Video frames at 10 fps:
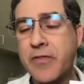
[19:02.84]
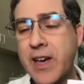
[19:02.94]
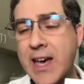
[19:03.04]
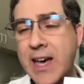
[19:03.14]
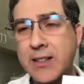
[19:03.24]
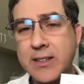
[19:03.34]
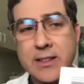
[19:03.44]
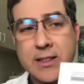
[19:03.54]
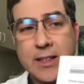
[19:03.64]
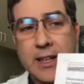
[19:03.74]
fat
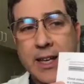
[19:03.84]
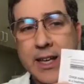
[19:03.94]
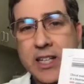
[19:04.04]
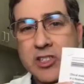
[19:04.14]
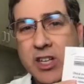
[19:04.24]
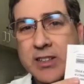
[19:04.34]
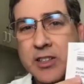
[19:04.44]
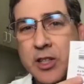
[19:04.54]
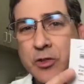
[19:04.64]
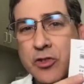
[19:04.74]
and injected
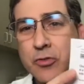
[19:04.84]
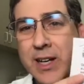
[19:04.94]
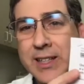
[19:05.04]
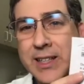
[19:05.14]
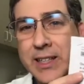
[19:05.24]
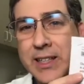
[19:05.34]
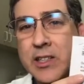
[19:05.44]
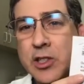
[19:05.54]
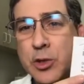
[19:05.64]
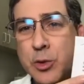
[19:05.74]
those directly
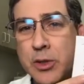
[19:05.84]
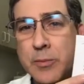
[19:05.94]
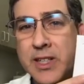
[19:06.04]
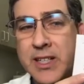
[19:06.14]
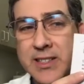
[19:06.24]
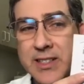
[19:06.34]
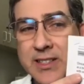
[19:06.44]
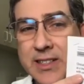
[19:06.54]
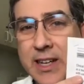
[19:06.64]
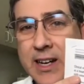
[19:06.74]
into the
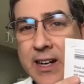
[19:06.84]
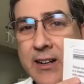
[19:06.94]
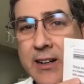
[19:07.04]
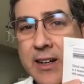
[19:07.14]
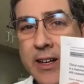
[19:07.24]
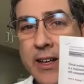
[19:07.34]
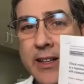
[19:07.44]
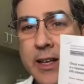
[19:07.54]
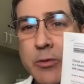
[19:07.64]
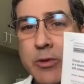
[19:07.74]
meniscus tear, and
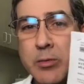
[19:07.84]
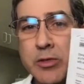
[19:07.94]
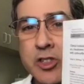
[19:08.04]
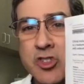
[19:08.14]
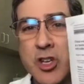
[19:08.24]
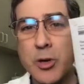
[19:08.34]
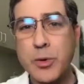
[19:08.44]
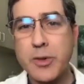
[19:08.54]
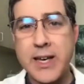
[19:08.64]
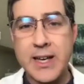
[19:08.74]
they were able to show
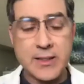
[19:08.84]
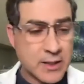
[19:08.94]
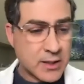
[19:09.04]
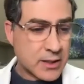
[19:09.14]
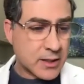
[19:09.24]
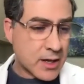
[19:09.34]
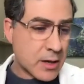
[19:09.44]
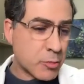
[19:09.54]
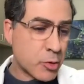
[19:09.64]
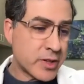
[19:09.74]
that
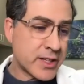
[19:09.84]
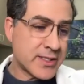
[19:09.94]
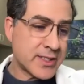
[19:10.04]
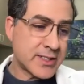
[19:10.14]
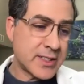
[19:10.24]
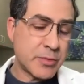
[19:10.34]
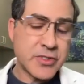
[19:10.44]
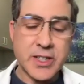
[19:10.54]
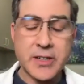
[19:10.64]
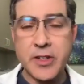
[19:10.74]
more than
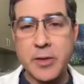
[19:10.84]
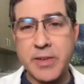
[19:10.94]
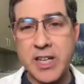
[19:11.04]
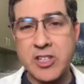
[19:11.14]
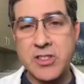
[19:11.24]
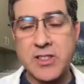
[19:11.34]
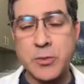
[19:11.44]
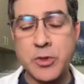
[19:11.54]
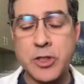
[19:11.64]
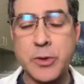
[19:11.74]
60% of their patients
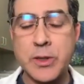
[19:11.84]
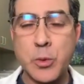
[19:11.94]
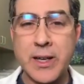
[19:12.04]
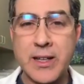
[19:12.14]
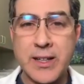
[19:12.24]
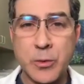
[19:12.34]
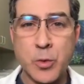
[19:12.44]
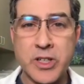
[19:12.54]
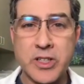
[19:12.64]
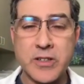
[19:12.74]
were doing well at
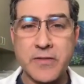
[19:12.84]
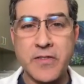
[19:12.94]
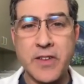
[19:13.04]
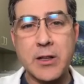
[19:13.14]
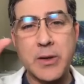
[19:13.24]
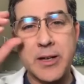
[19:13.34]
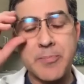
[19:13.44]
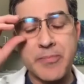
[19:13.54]
1-year follow-up